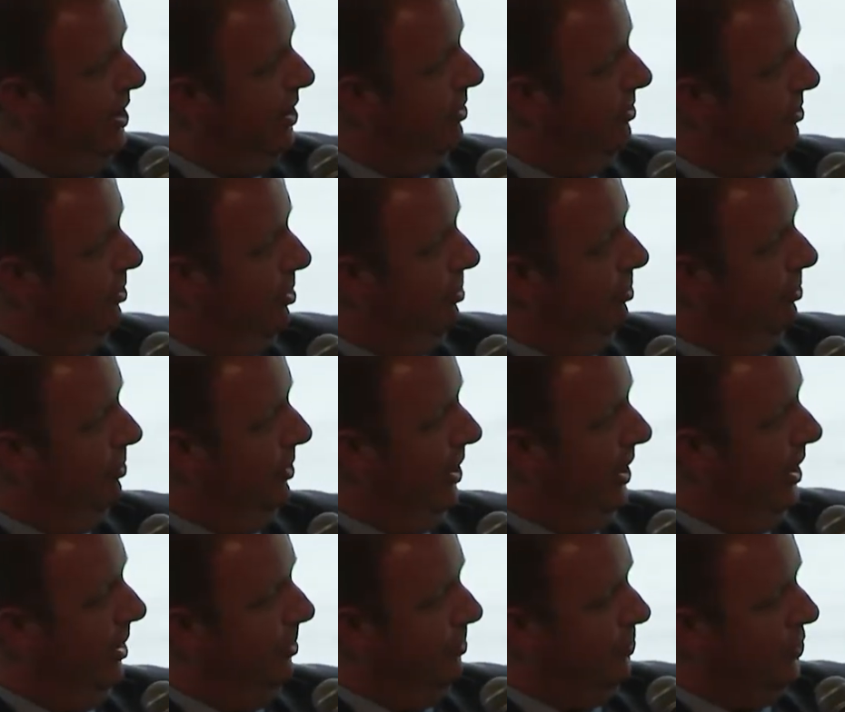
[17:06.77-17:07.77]
From
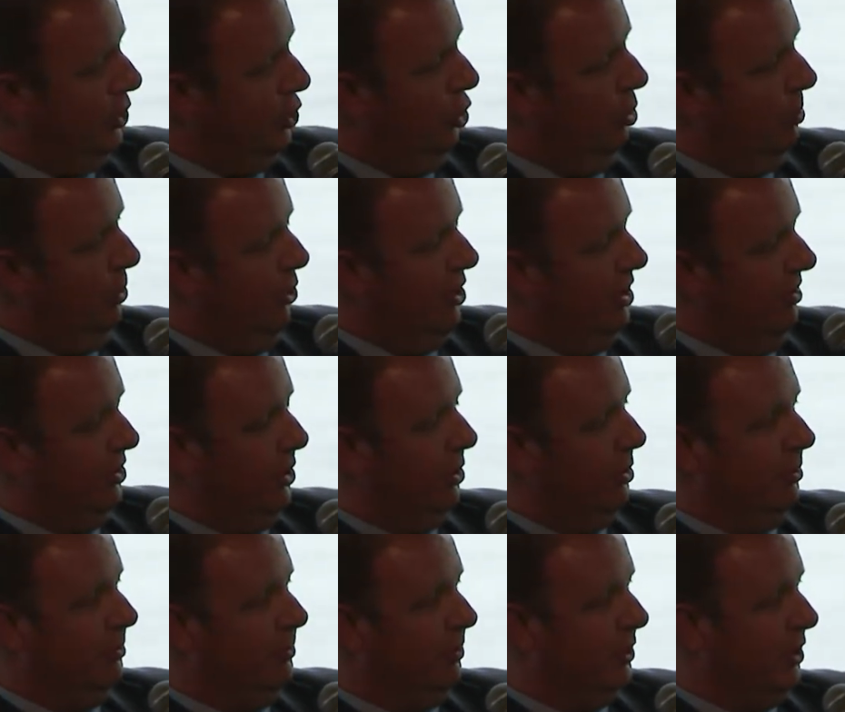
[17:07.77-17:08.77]
your point of
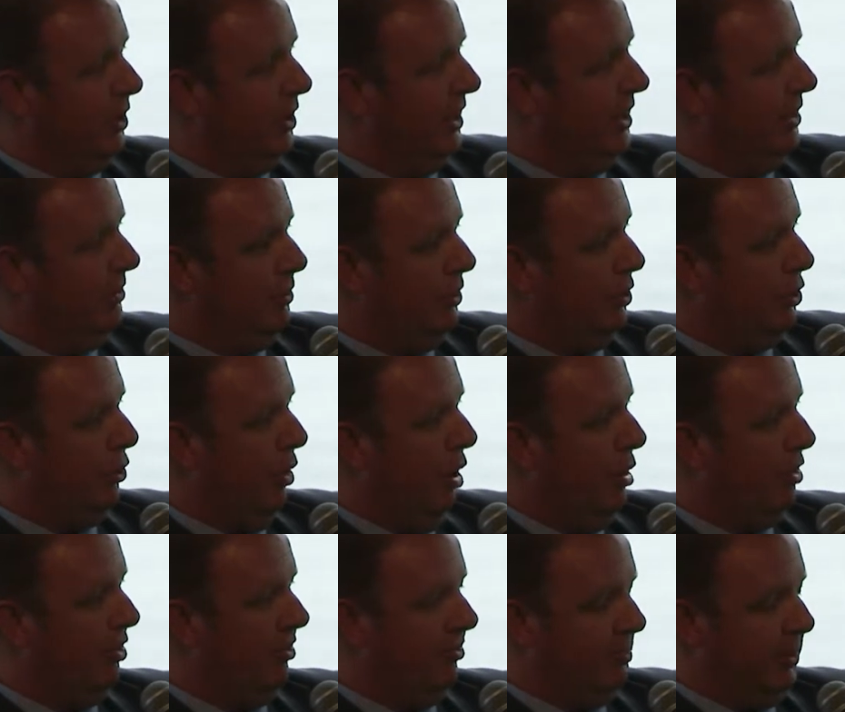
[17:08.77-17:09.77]
view, the
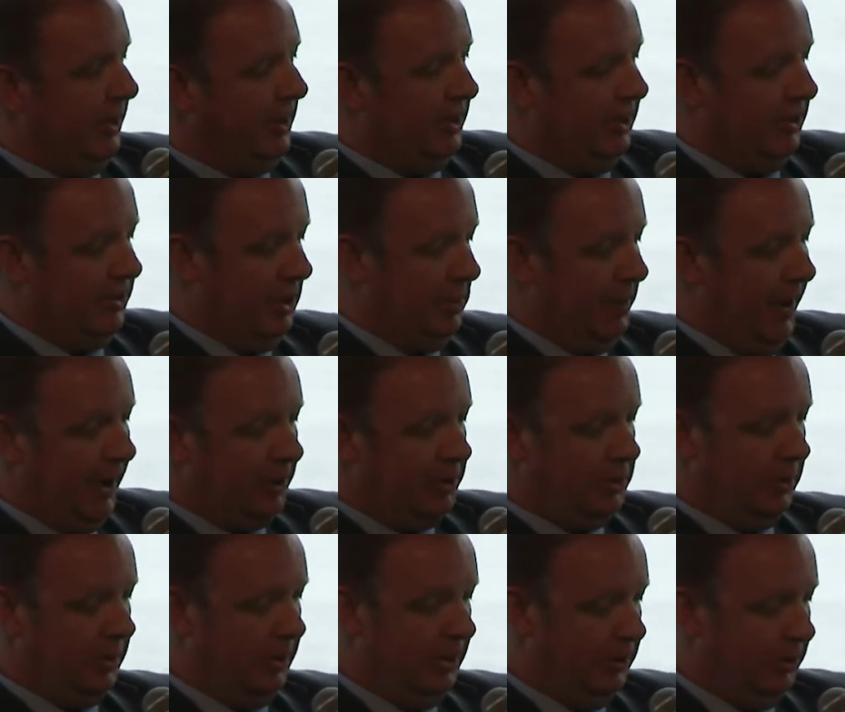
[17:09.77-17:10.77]
growth of BTG
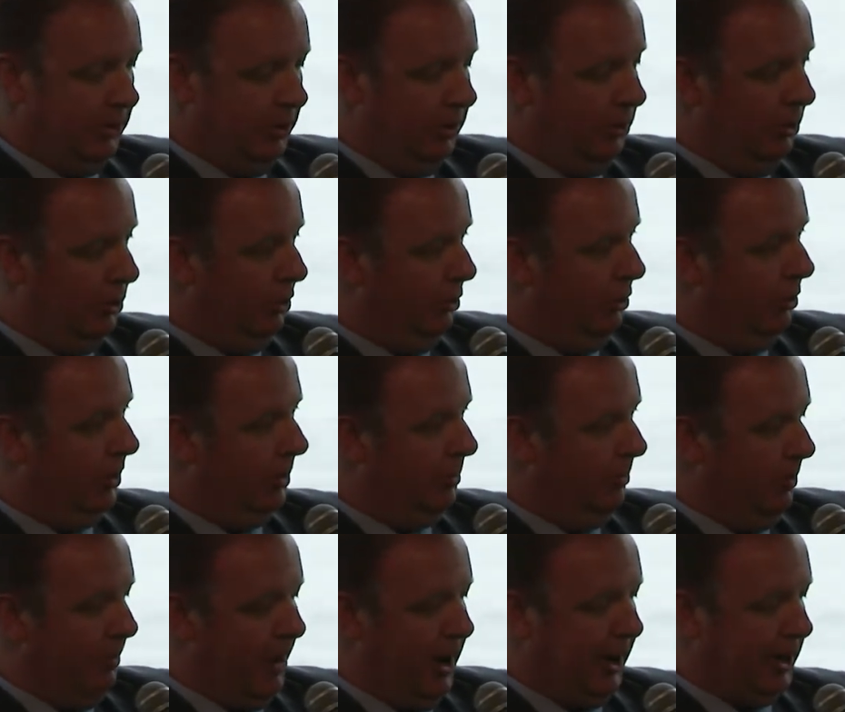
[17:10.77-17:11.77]
Pactual into the
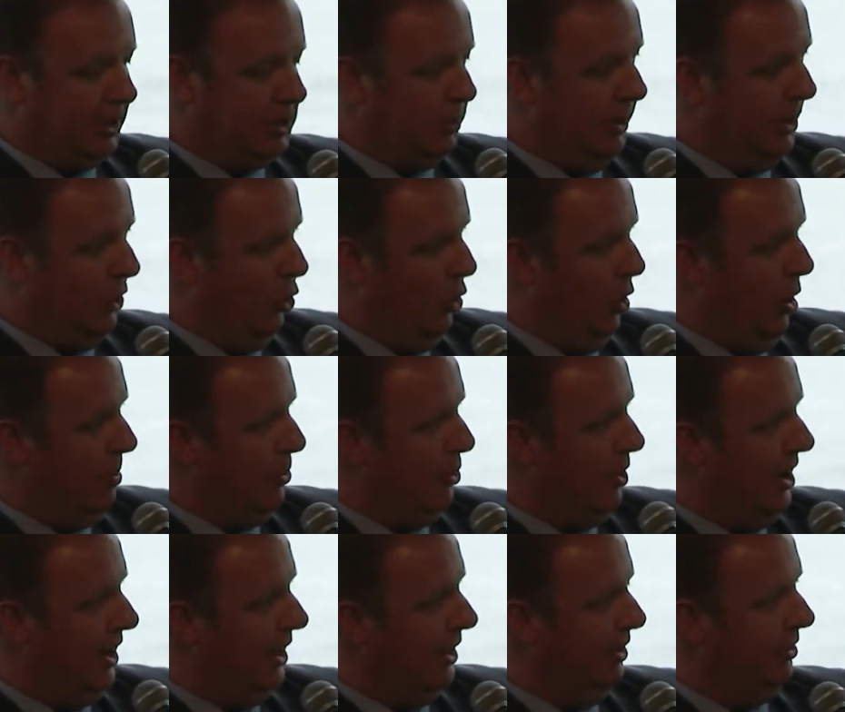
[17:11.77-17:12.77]
markets where you're
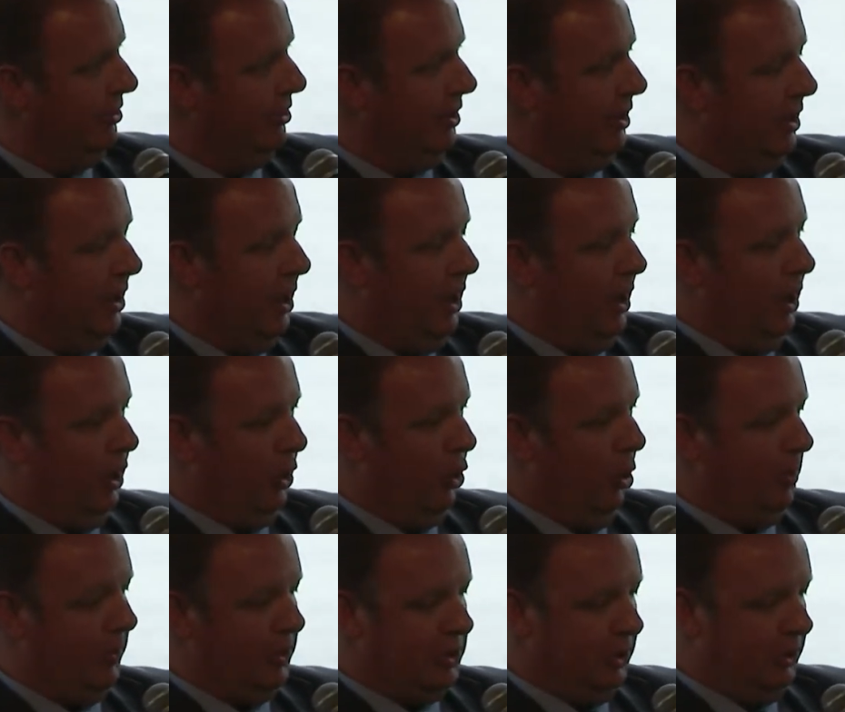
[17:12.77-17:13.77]
operating, is it an
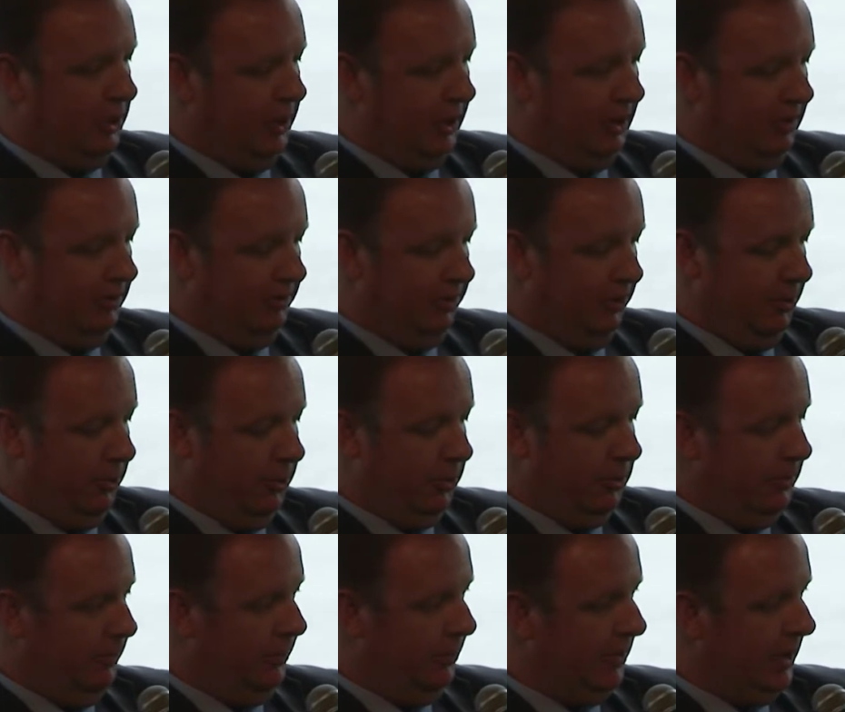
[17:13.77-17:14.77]
opportunity
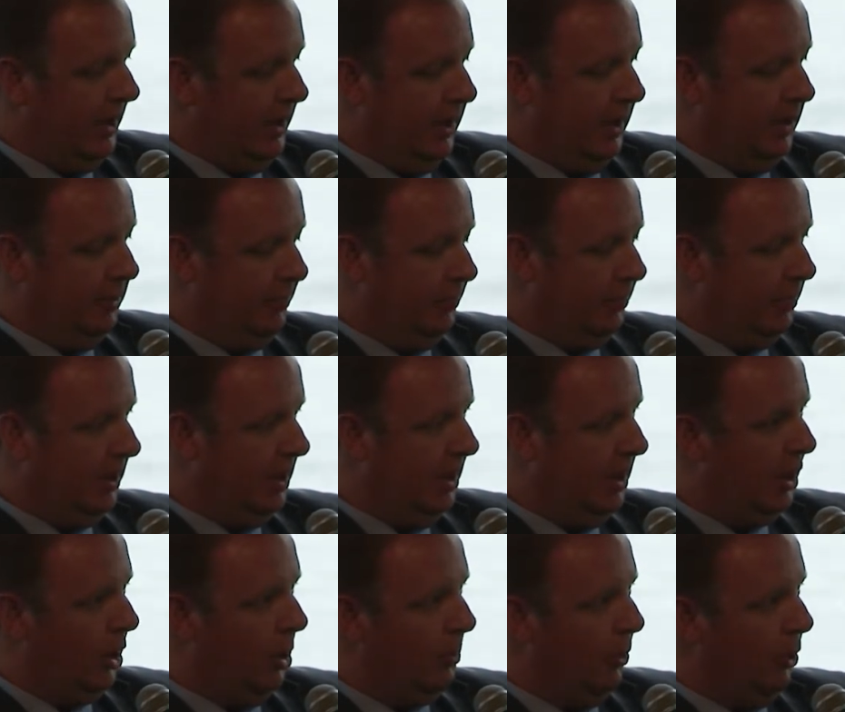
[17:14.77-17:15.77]
for
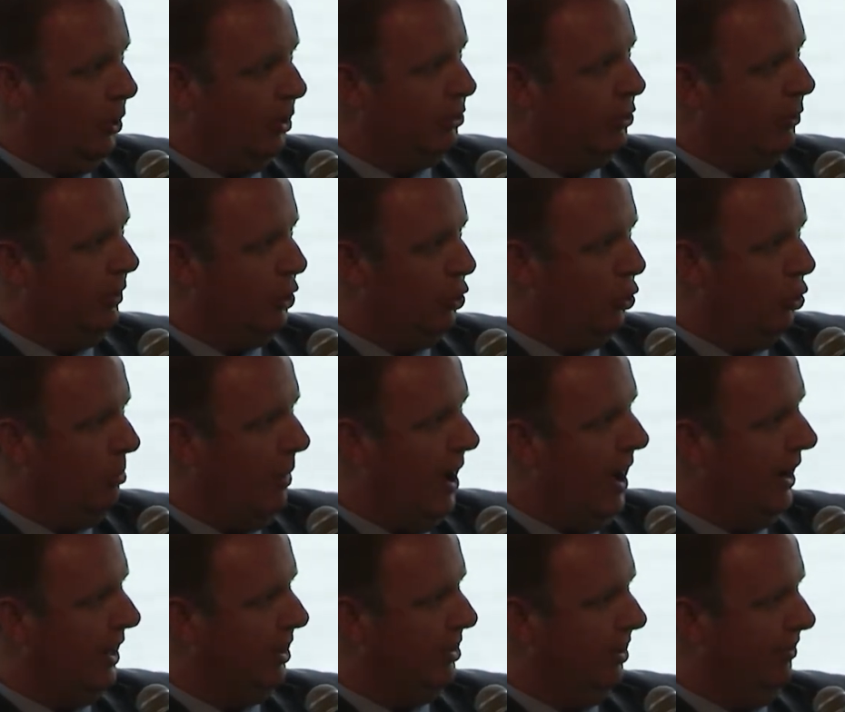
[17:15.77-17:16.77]
eco products, or are your
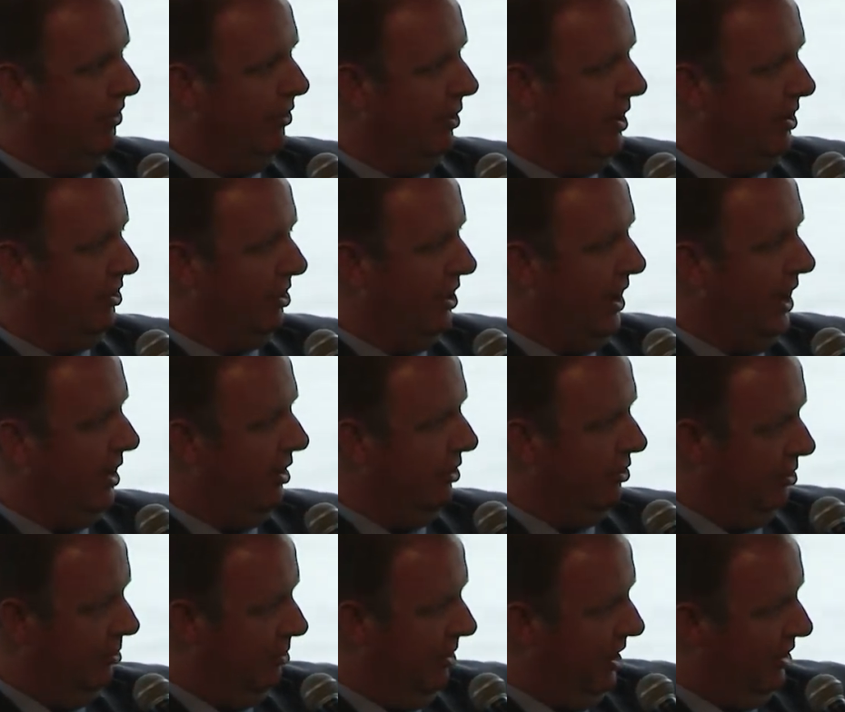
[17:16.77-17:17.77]
market differentiators
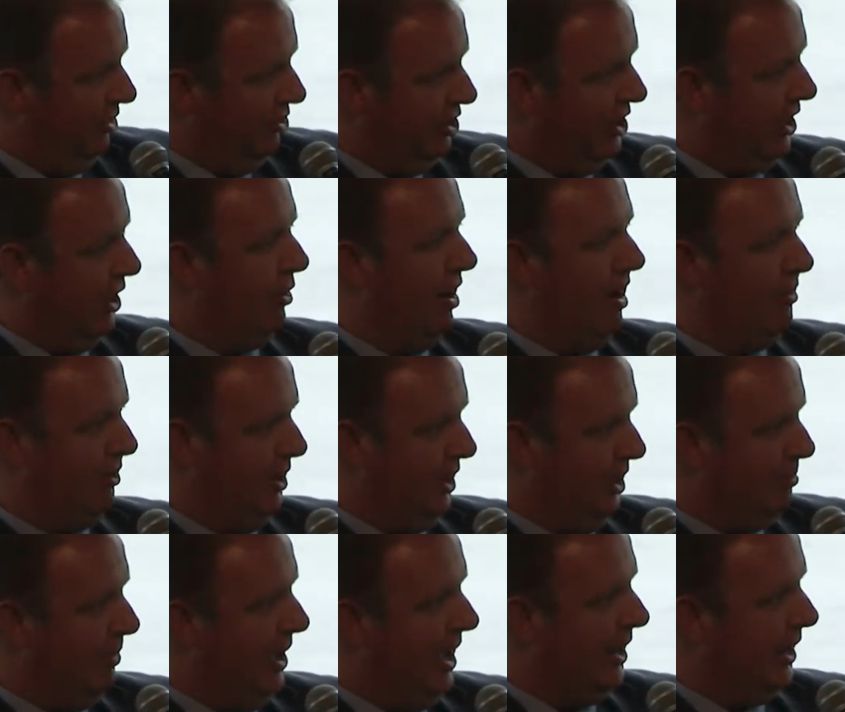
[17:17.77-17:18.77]
around geographic
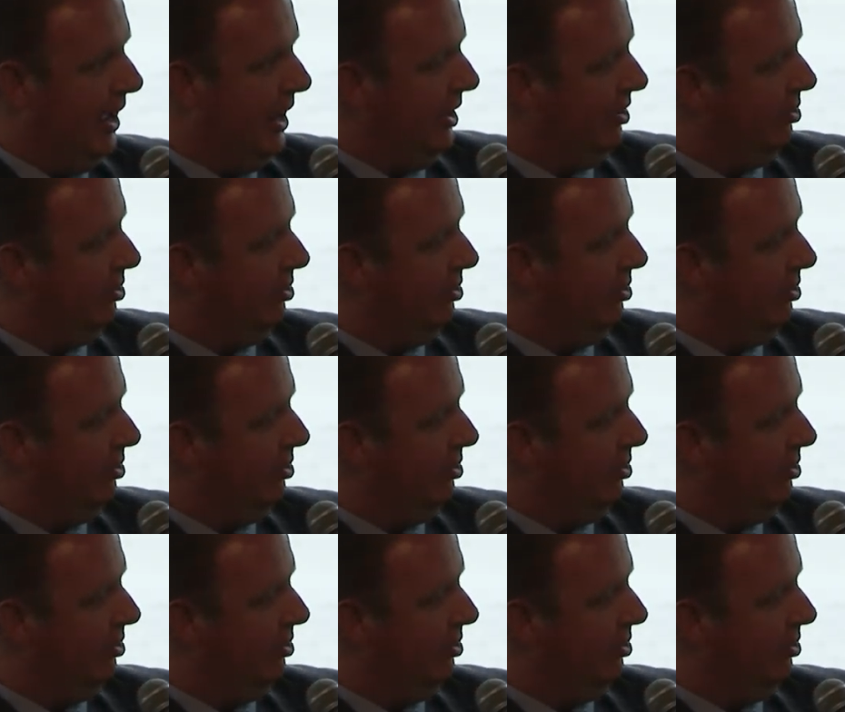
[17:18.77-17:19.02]
and mandate